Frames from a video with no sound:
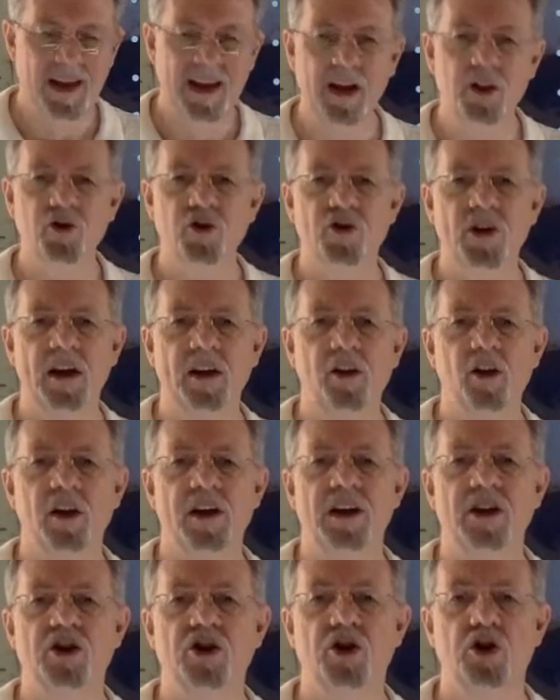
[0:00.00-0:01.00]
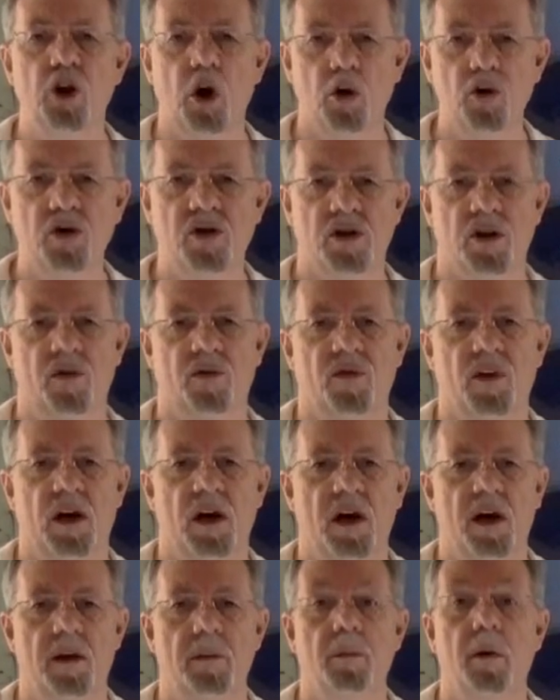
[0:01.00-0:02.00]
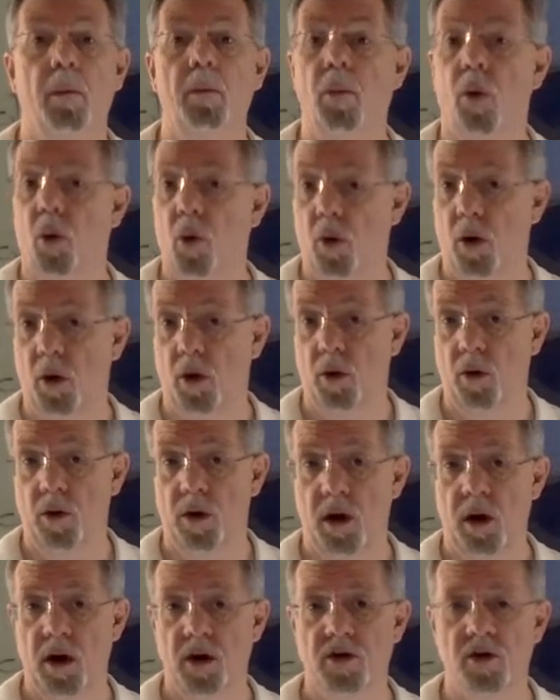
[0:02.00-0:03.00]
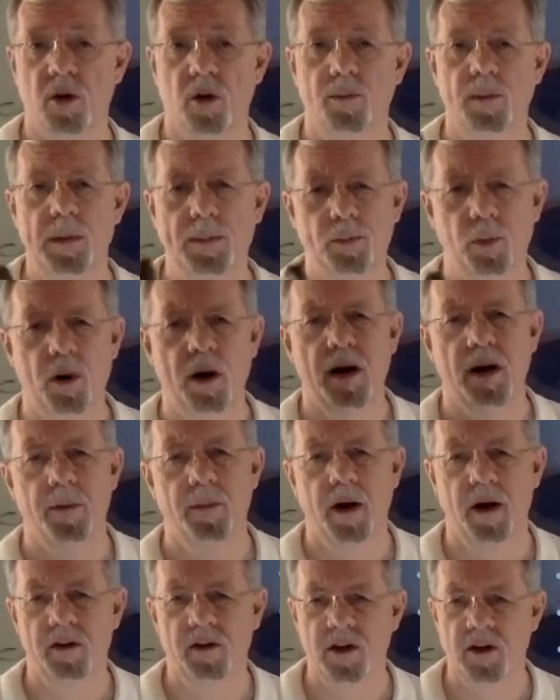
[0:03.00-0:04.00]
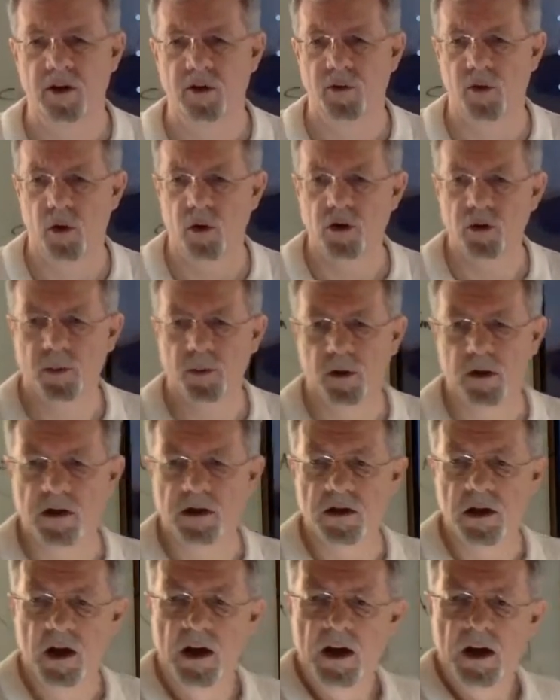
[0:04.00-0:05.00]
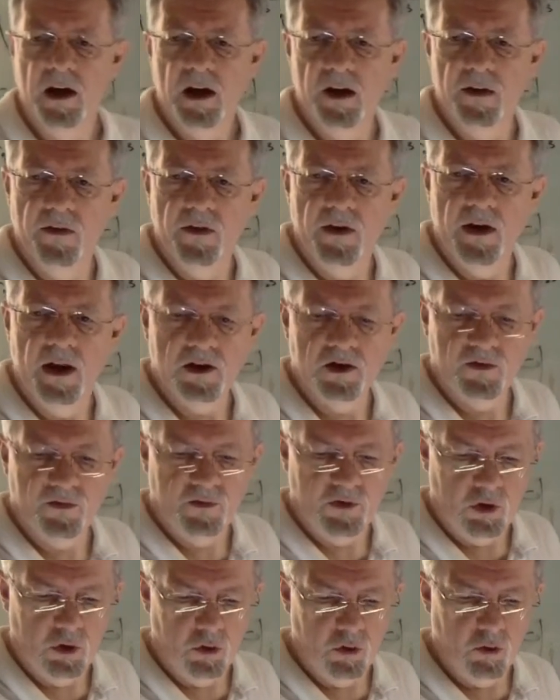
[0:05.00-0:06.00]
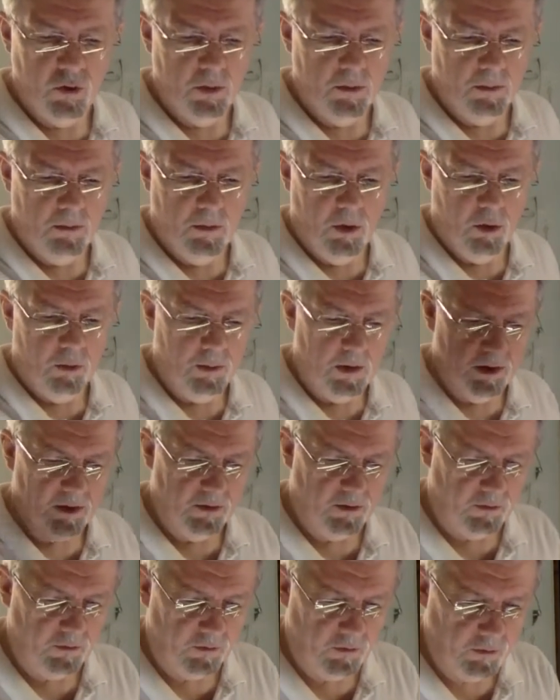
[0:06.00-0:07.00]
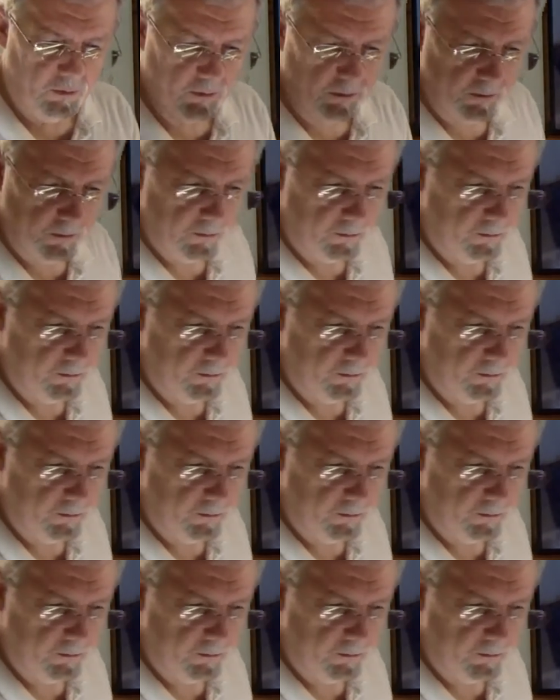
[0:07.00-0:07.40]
Interesting look at Joseph and Memorial Day. So be praying about these folks, please, in the next few moments.